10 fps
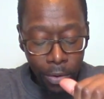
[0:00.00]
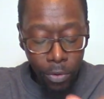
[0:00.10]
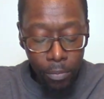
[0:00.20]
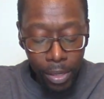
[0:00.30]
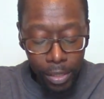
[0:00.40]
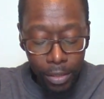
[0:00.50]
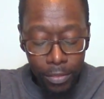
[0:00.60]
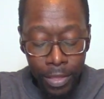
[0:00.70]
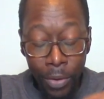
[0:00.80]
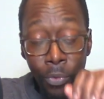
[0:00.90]
were many
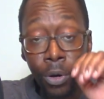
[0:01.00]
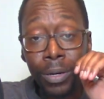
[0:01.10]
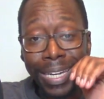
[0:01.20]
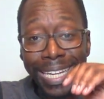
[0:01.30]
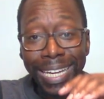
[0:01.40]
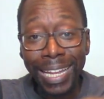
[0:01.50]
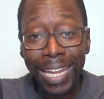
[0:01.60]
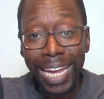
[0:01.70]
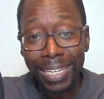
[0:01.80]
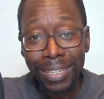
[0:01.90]
that were
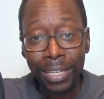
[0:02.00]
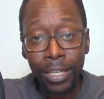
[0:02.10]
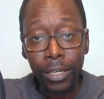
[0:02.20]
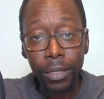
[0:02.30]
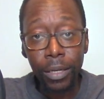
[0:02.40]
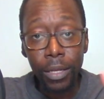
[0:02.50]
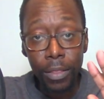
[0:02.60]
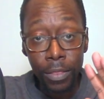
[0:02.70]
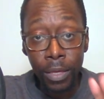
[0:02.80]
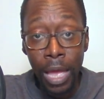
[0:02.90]
neglecting
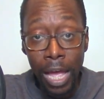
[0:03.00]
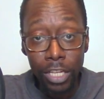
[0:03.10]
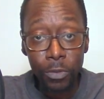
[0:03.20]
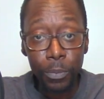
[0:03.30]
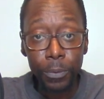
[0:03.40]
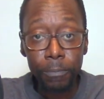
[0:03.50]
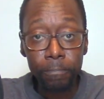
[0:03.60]
the gospel.